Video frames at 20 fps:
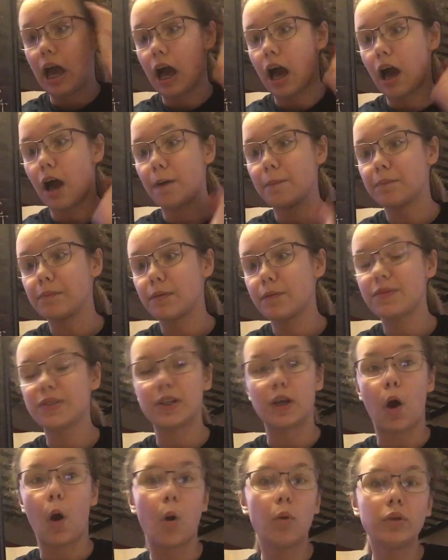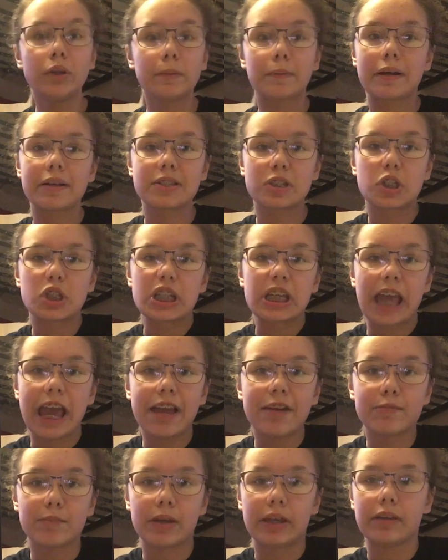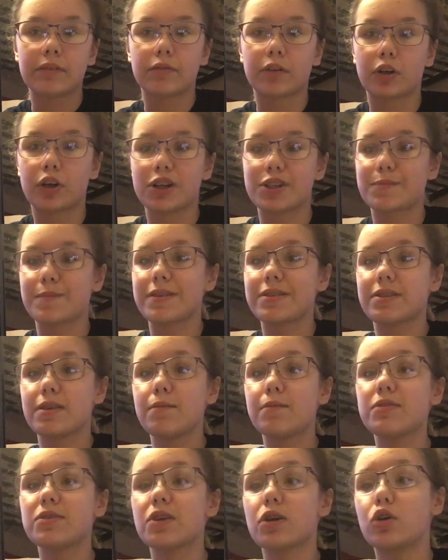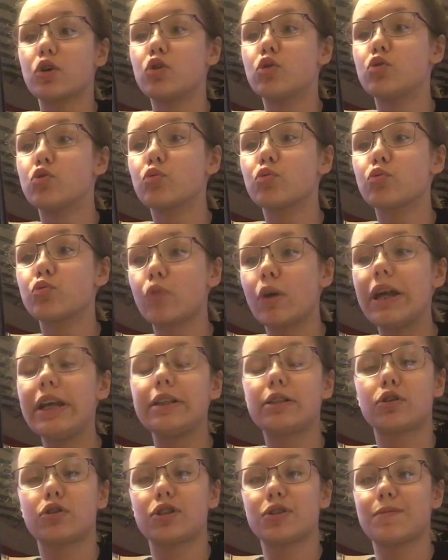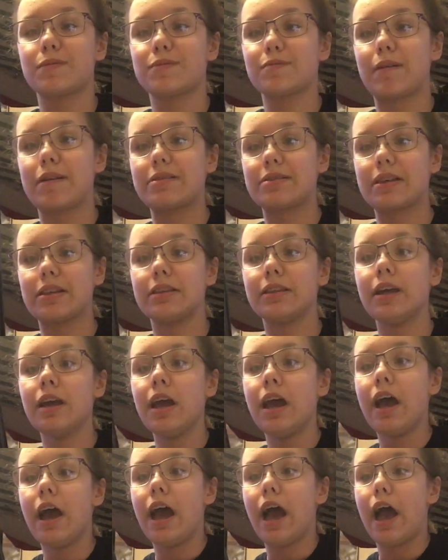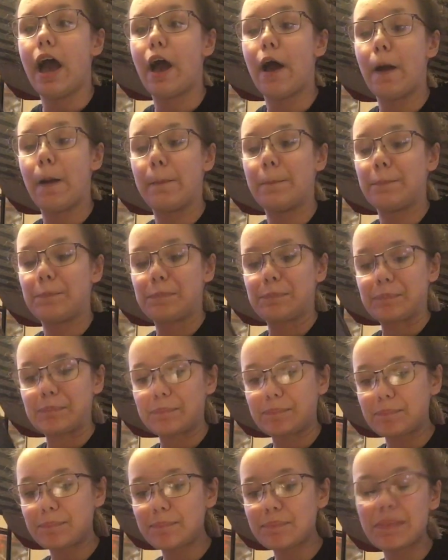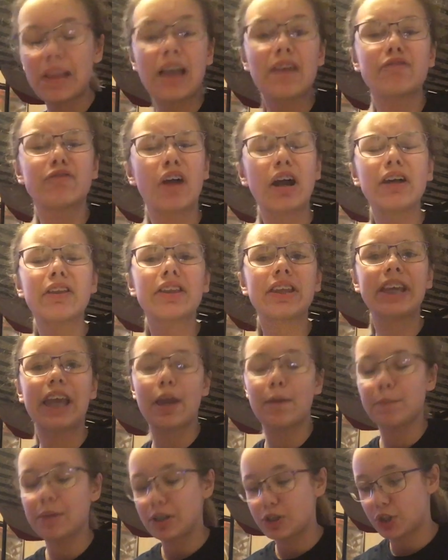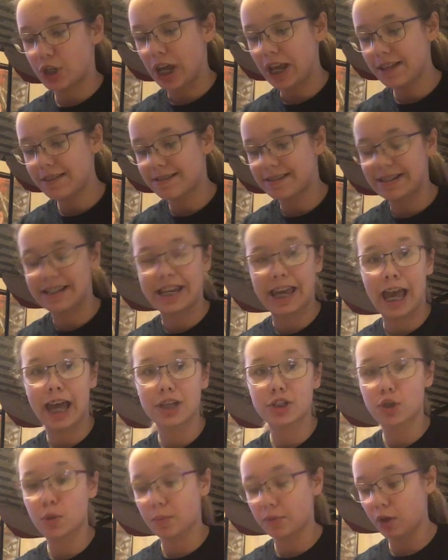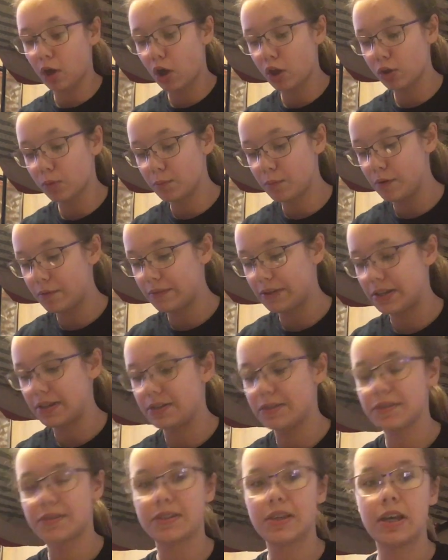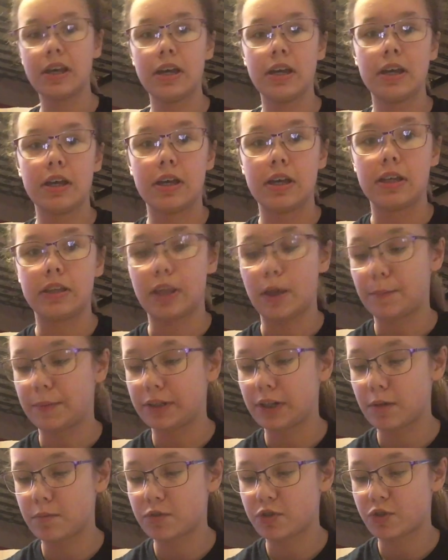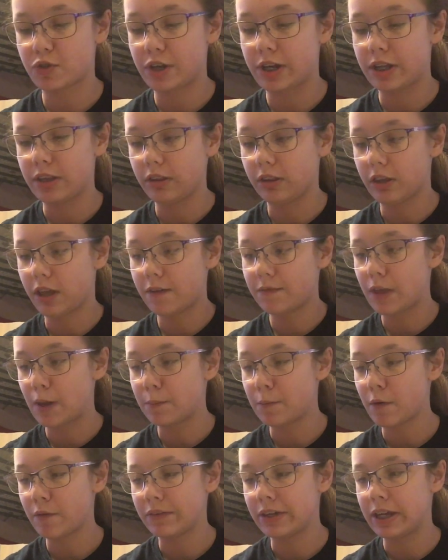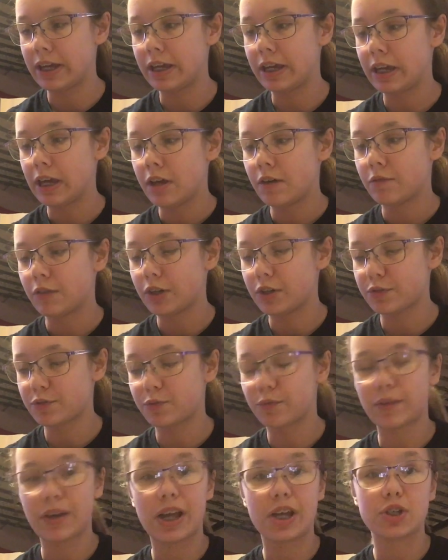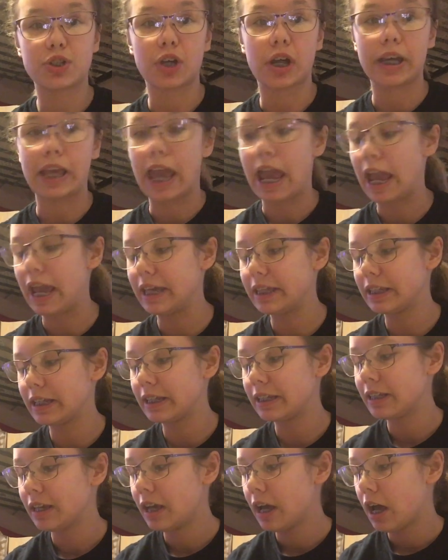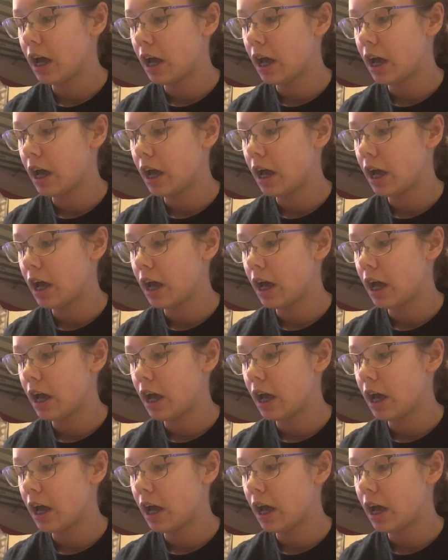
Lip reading: It was the only present she gave me for Christmas. It was a great Christmas present. Finally gave me a chance to catch up with all the movies. Nightmare on Elm Street, love that movie. Freddy's Revenge, I hate it.